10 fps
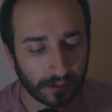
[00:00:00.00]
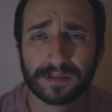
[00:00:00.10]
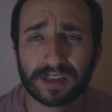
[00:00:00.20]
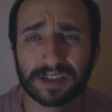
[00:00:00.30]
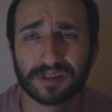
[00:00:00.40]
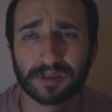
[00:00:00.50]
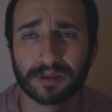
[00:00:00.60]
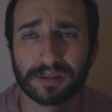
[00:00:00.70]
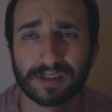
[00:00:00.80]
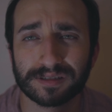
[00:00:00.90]
I feel like it's a
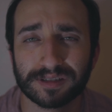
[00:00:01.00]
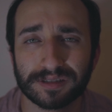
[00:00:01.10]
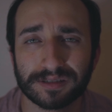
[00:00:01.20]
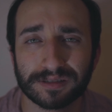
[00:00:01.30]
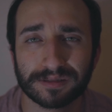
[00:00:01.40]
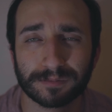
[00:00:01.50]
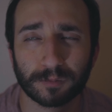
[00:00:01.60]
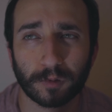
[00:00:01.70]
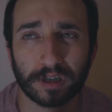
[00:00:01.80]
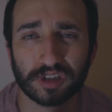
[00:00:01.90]
good thing to
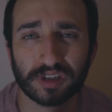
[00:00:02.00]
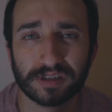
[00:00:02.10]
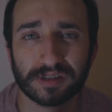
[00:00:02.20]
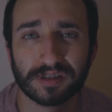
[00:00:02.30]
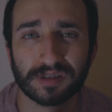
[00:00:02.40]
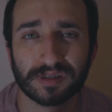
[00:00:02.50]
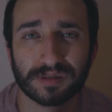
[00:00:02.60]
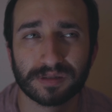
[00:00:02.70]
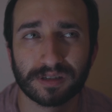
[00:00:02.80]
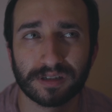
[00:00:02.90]
watch
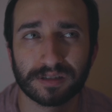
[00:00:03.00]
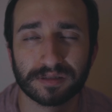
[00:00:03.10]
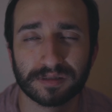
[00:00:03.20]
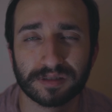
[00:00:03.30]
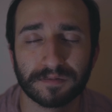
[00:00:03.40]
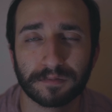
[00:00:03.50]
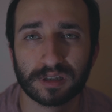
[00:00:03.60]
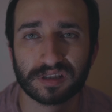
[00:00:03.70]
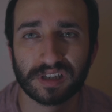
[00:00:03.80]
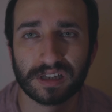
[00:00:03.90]
these on
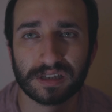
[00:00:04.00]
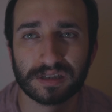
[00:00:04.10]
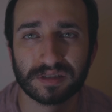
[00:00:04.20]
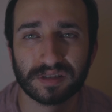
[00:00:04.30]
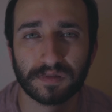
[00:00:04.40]
different days.